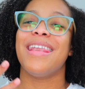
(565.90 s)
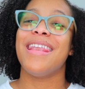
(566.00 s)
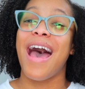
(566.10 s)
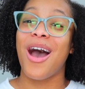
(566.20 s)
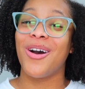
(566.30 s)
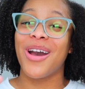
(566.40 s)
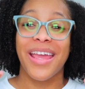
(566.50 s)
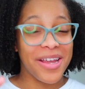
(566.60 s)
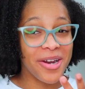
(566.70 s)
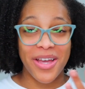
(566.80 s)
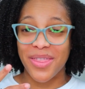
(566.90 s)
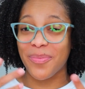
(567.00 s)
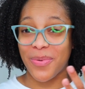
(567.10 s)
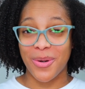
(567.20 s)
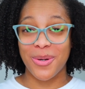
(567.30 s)
Now, here are the
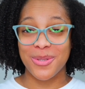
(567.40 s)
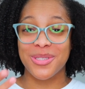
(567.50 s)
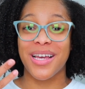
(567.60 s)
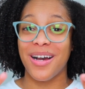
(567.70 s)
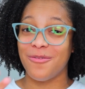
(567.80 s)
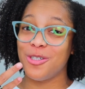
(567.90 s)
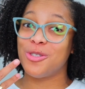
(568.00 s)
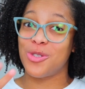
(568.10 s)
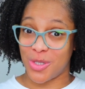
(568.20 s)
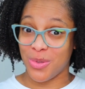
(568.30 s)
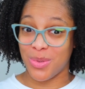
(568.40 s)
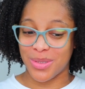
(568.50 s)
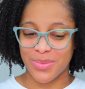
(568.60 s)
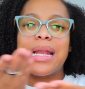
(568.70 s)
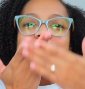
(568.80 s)
pros of this
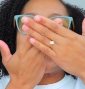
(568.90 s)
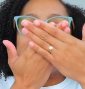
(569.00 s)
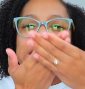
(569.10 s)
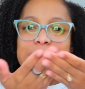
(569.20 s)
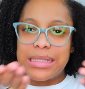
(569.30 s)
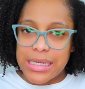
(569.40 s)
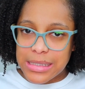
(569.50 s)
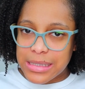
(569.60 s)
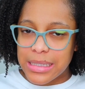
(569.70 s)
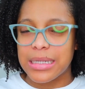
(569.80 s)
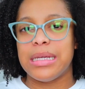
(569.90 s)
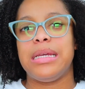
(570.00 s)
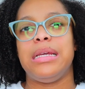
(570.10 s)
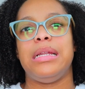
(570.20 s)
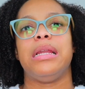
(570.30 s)
tool. Get consistent
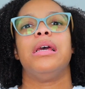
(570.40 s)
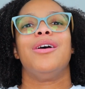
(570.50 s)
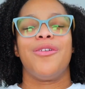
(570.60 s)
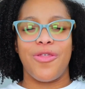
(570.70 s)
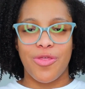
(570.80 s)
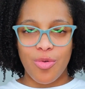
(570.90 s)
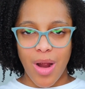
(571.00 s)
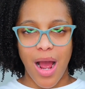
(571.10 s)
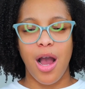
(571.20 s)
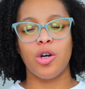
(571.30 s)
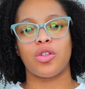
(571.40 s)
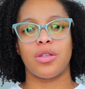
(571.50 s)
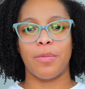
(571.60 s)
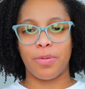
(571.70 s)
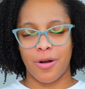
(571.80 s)
heat throughout
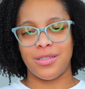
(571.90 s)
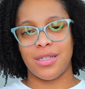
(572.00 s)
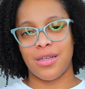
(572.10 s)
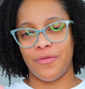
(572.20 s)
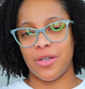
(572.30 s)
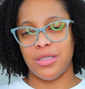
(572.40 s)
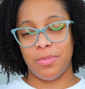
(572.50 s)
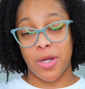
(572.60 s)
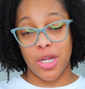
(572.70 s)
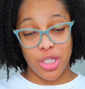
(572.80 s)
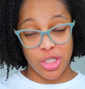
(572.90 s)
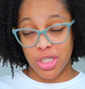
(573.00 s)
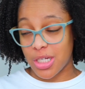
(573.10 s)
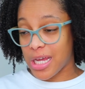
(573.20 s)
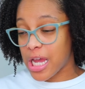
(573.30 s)
the process of your deep
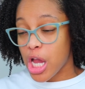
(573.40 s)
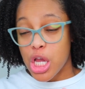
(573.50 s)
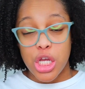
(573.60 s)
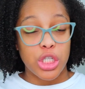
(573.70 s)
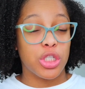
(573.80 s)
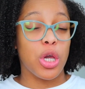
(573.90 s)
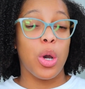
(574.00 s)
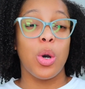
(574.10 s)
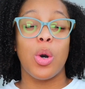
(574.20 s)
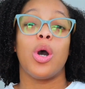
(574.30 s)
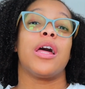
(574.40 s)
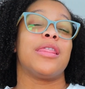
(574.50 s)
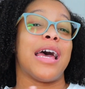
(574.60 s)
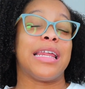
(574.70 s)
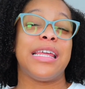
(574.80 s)
conditioning. So
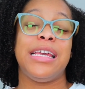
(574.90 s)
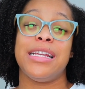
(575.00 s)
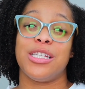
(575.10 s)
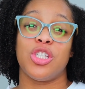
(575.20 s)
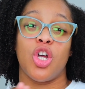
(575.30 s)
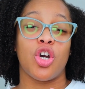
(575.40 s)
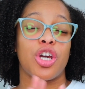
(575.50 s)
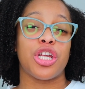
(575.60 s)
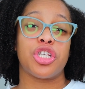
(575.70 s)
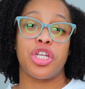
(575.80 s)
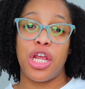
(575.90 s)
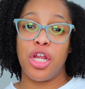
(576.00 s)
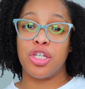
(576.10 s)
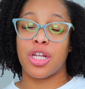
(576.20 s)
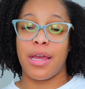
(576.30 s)
that heat is not going to
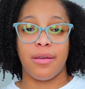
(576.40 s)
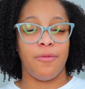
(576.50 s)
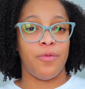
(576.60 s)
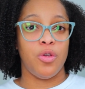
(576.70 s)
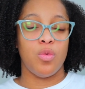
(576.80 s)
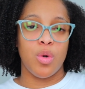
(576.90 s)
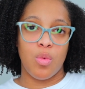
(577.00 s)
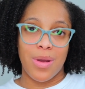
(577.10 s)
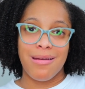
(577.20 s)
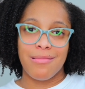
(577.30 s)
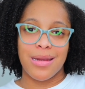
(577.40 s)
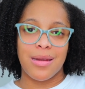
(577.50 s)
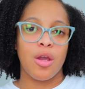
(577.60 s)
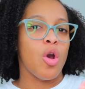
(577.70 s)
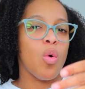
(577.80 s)
change like if you were
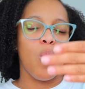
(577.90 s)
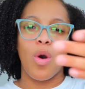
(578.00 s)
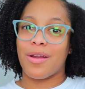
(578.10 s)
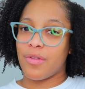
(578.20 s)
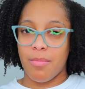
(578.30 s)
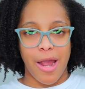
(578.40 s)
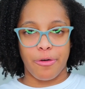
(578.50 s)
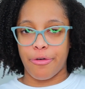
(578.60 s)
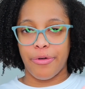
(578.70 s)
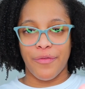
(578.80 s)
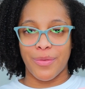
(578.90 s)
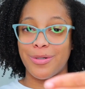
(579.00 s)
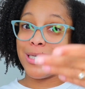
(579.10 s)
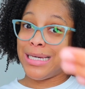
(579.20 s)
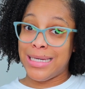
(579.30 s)
wearing one of the
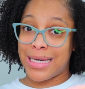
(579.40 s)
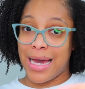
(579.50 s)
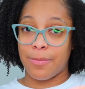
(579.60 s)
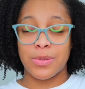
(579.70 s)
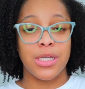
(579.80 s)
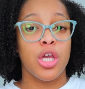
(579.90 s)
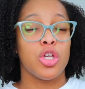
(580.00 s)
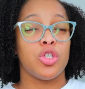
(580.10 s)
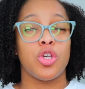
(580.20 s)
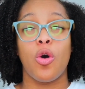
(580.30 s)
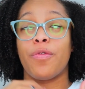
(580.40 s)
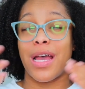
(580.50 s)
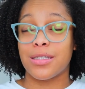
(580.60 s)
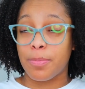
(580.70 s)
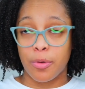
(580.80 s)
microwavable heat caps. So
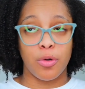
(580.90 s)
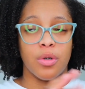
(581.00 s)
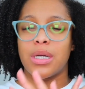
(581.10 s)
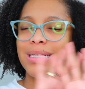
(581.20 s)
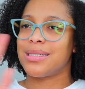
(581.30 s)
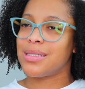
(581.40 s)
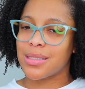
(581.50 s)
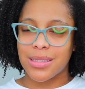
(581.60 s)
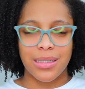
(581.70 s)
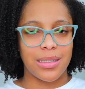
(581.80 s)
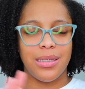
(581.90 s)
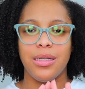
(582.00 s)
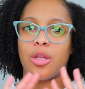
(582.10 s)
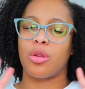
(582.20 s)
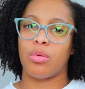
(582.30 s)
that's a pro. Consistent
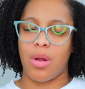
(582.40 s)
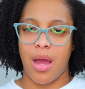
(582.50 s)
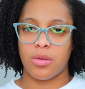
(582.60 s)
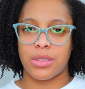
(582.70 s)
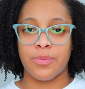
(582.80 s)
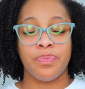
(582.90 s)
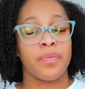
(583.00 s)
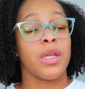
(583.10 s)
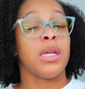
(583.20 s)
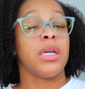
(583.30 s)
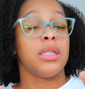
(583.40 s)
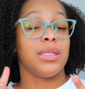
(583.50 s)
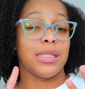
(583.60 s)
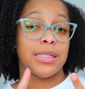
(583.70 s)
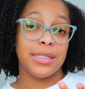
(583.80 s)
heat throughout.
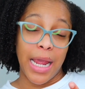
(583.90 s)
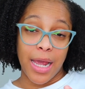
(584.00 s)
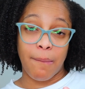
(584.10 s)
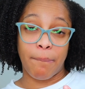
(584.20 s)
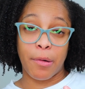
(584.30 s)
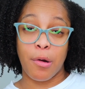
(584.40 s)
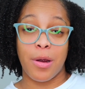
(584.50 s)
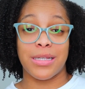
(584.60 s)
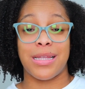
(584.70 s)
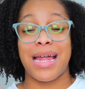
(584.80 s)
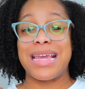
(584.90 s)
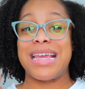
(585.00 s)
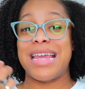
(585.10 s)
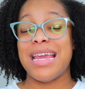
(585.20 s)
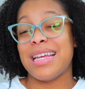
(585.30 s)
The second pro is that
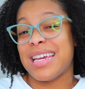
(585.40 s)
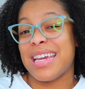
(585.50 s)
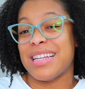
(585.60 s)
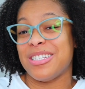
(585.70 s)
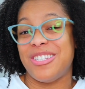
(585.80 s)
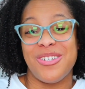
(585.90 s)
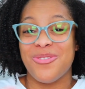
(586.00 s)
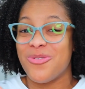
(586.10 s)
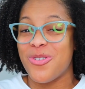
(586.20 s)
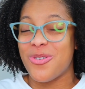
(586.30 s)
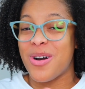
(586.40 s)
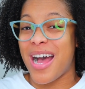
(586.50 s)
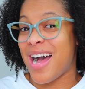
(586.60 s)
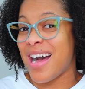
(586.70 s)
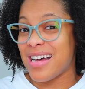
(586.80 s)
it can duo
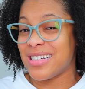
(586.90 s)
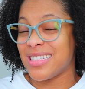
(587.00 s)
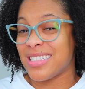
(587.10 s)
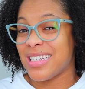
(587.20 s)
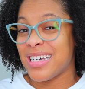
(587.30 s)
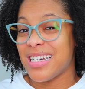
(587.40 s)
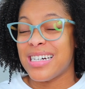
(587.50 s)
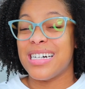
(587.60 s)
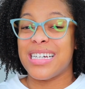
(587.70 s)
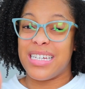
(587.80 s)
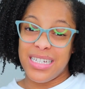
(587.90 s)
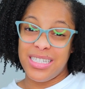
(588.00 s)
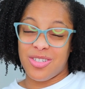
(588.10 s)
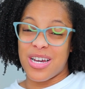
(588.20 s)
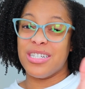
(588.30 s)
as a
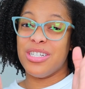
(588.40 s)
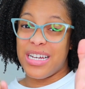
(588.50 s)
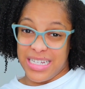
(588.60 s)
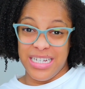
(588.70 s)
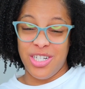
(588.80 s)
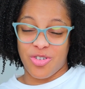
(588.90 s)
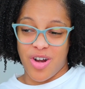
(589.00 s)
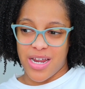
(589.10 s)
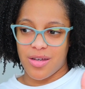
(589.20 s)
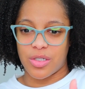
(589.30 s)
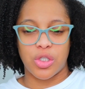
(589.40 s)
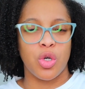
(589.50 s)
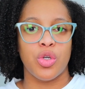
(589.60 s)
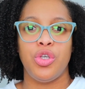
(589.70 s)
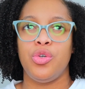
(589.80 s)
heat dryer.
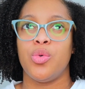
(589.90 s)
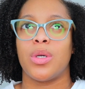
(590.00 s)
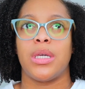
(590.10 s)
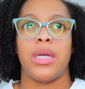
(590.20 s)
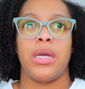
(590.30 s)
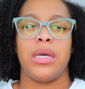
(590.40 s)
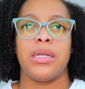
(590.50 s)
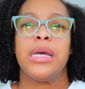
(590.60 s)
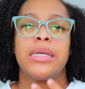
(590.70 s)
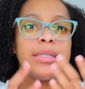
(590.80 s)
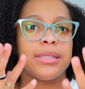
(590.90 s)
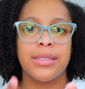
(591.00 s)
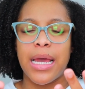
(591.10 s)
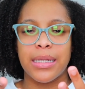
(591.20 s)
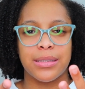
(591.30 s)
So you can
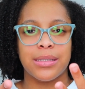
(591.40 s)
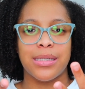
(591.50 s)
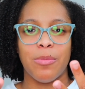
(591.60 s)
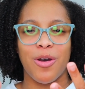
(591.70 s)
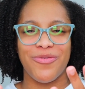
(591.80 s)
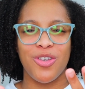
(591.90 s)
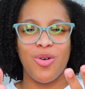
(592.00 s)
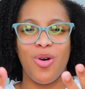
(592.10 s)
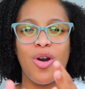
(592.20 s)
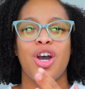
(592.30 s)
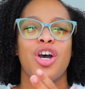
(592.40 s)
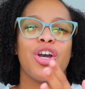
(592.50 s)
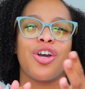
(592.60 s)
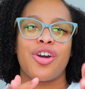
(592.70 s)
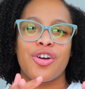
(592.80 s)
set some of your
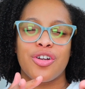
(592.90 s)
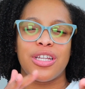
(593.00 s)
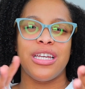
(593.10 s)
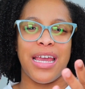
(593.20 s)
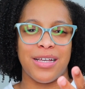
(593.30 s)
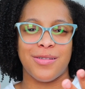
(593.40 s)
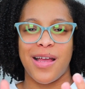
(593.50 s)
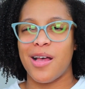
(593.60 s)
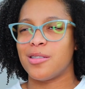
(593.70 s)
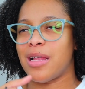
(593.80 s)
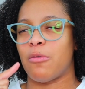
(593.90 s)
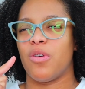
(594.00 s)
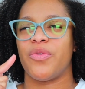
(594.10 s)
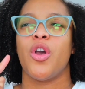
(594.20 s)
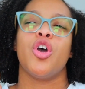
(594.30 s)
curly hairstyles like
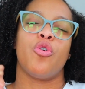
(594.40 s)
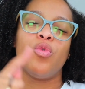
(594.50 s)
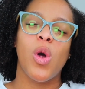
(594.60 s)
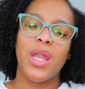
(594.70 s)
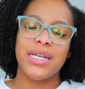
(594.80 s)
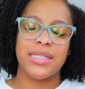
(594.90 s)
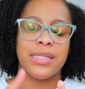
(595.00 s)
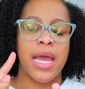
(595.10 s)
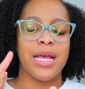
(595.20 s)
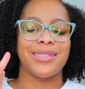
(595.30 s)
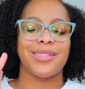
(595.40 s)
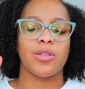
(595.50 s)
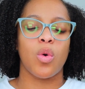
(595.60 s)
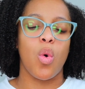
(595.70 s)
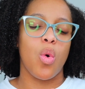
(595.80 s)
with roller
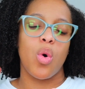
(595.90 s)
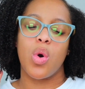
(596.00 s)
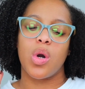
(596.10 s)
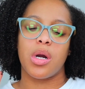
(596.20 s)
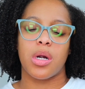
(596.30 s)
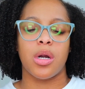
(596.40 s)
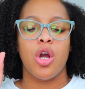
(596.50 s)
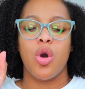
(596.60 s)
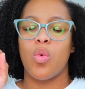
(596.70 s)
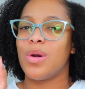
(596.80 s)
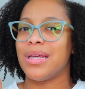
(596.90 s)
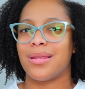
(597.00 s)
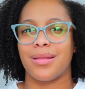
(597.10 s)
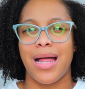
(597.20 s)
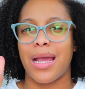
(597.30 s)
sets or
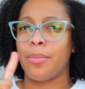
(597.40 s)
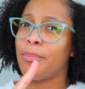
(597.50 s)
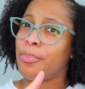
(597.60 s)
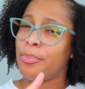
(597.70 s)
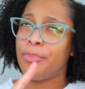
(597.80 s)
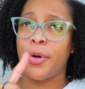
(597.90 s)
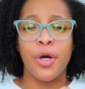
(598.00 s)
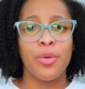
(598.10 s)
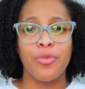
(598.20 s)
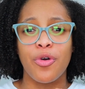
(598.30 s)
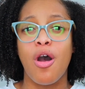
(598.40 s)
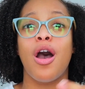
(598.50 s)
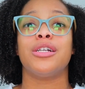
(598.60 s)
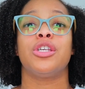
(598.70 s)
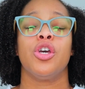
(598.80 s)
with like perm
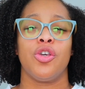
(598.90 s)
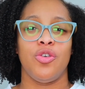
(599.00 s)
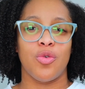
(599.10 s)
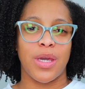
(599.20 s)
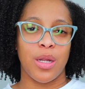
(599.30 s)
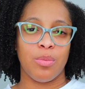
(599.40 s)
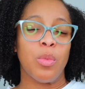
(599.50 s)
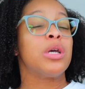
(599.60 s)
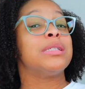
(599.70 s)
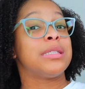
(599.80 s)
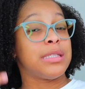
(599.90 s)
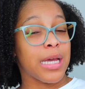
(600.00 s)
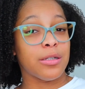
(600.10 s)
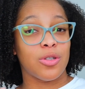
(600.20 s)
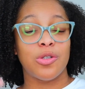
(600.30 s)
rods, you can
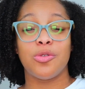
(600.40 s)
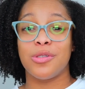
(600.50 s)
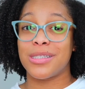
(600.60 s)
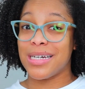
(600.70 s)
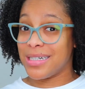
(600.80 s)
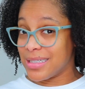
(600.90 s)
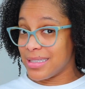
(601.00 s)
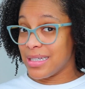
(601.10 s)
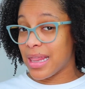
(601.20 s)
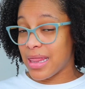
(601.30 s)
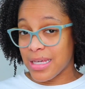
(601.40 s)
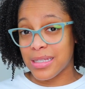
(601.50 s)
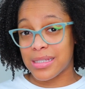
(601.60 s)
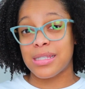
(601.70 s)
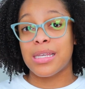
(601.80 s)
set those under
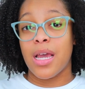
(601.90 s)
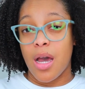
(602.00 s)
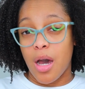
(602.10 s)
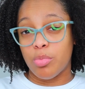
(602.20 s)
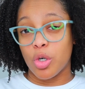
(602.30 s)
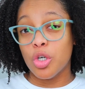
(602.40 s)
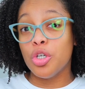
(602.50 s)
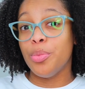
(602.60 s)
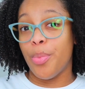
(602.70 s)
this hood